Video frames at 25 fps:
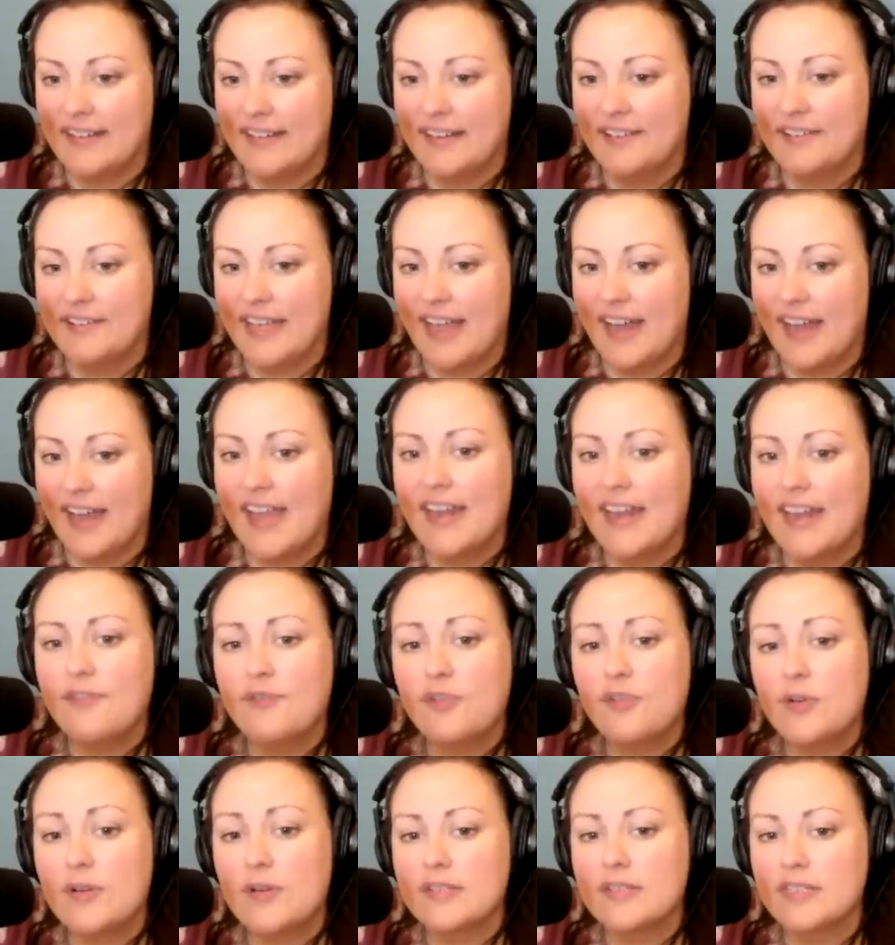Oh yeah. And of
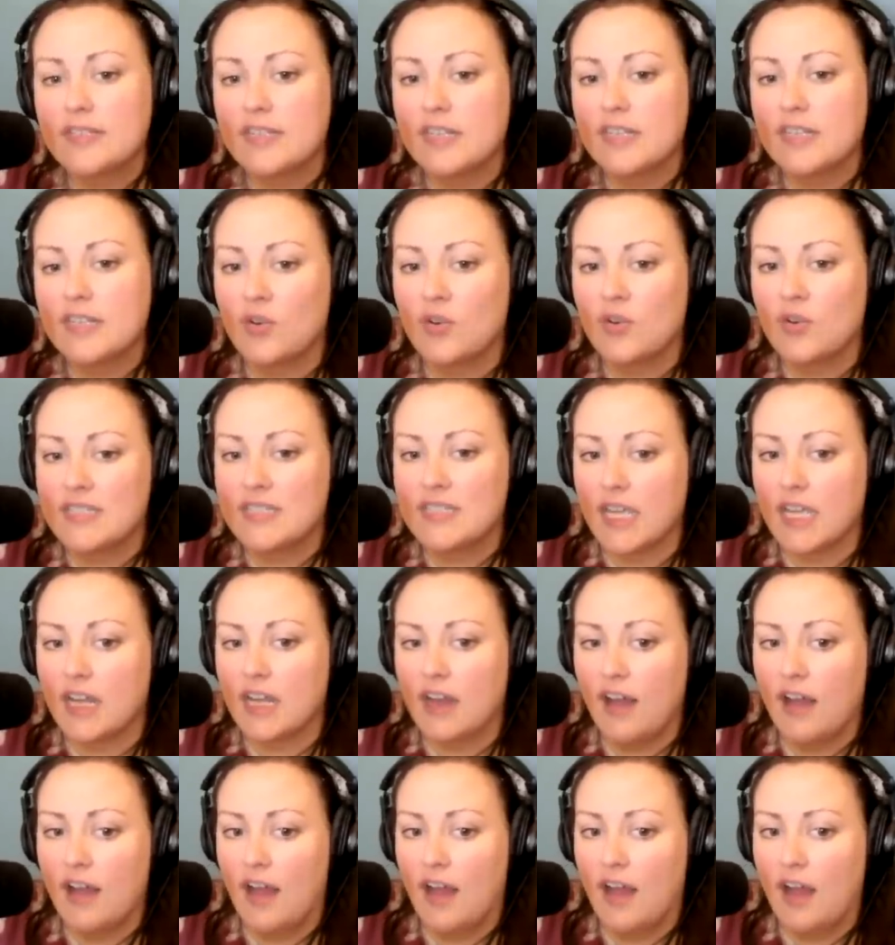course, you know, it's like
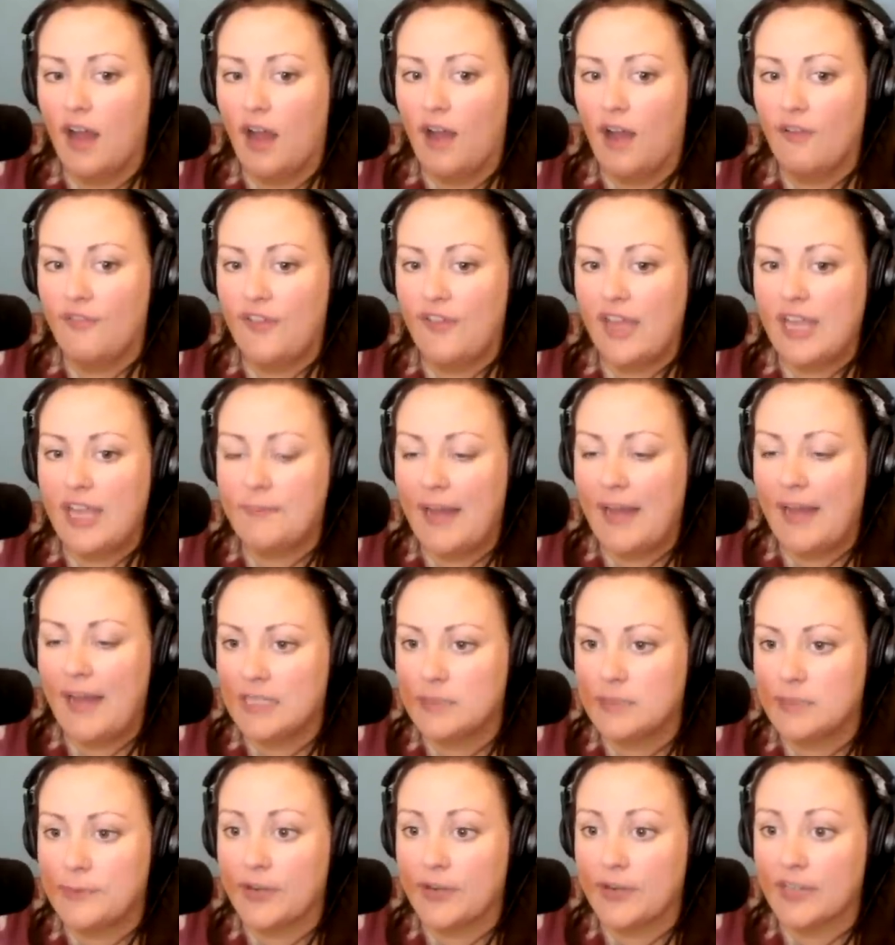a, a fake
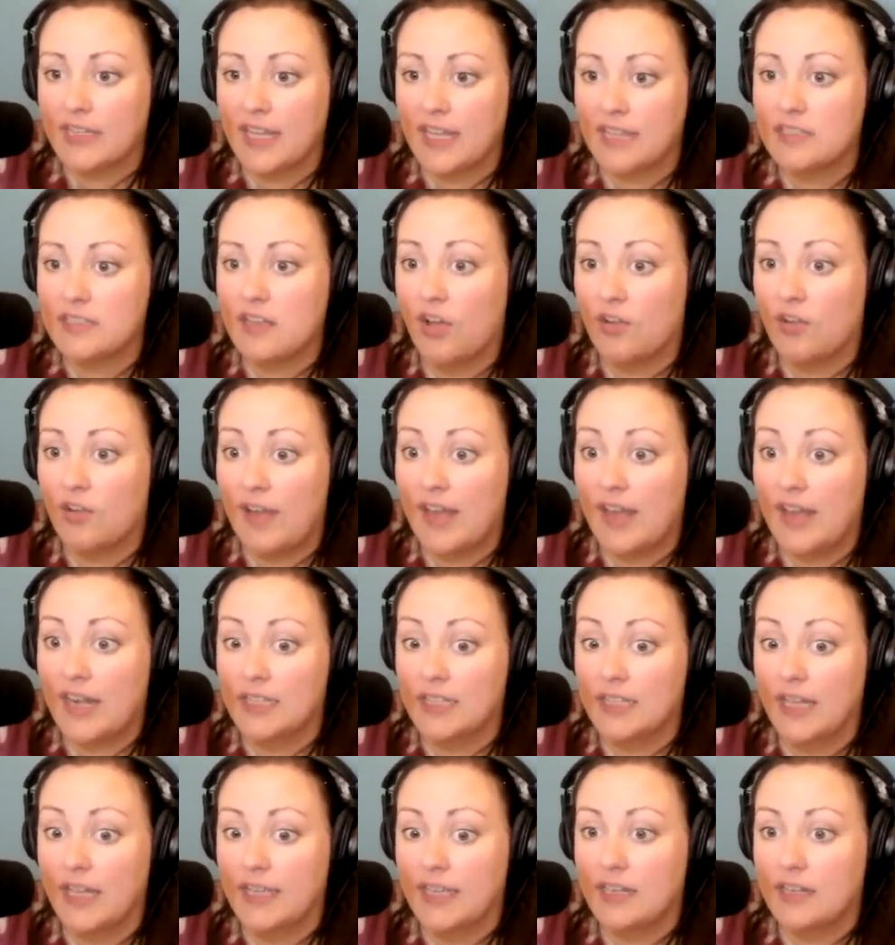passport that's already
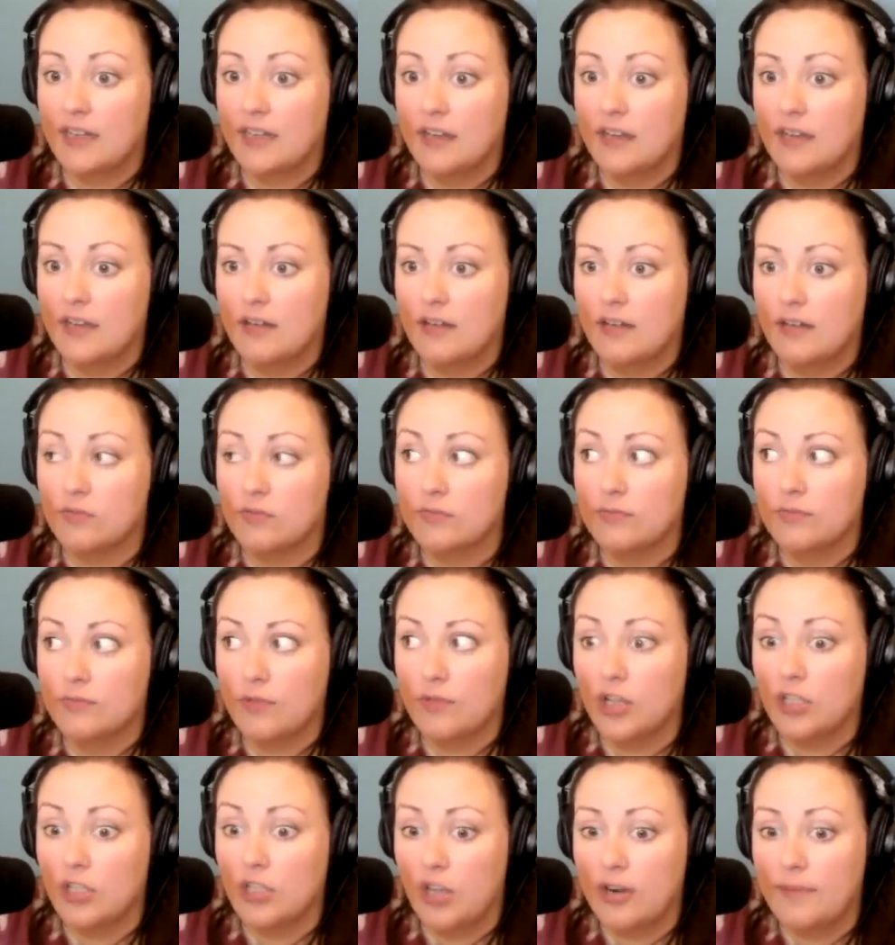like
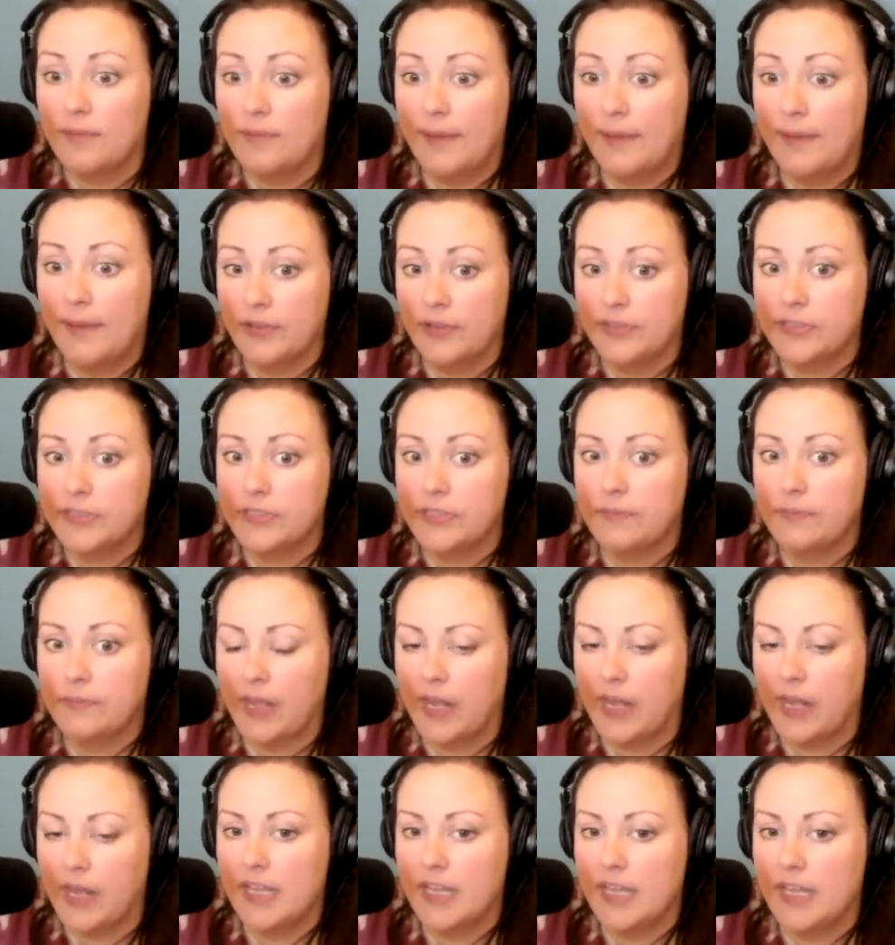alarm bells,
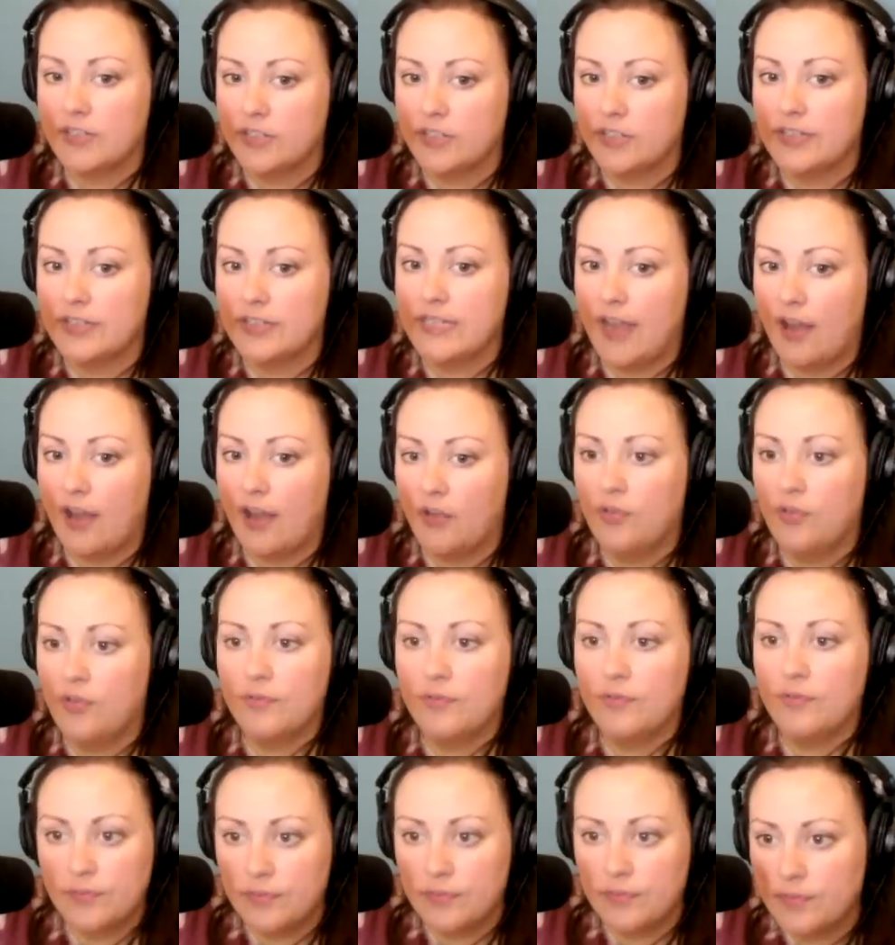but it mm-hmm. turns out
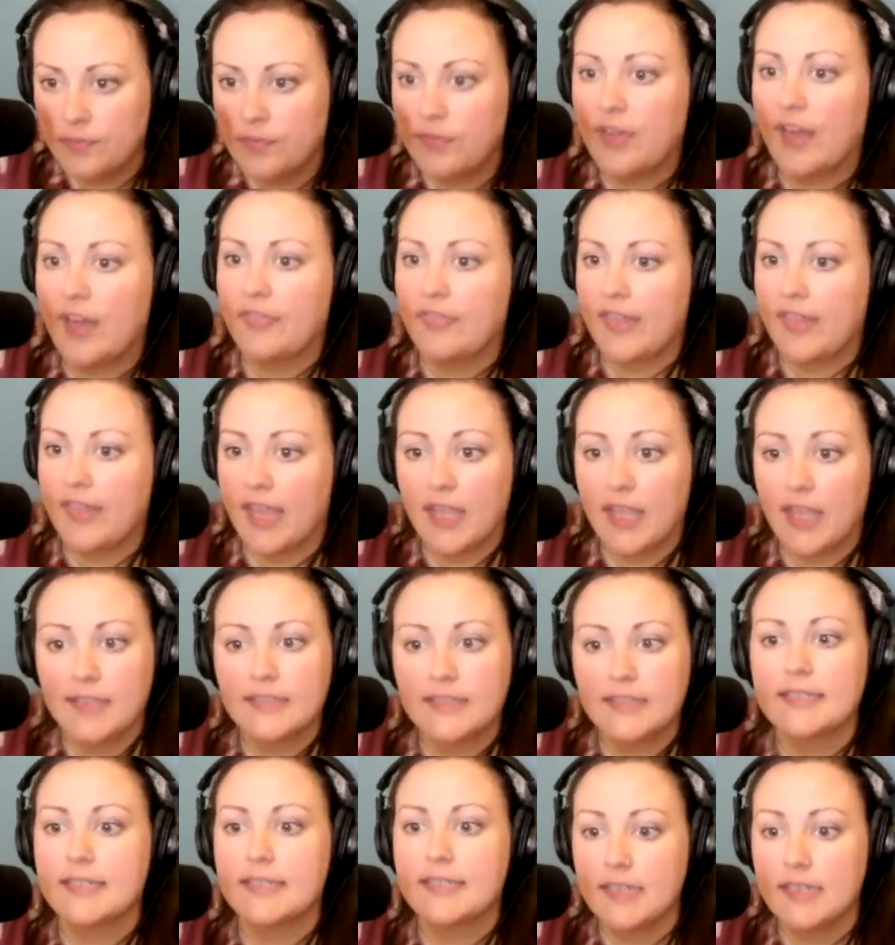that they, they, had a
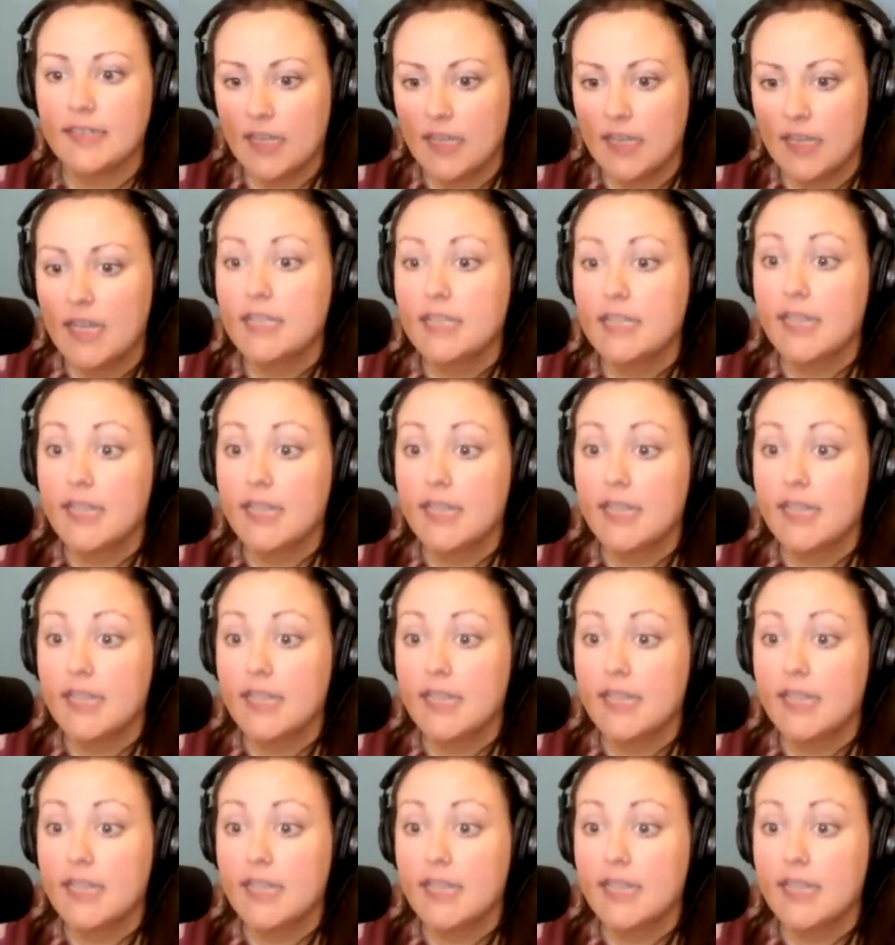reason, yeah.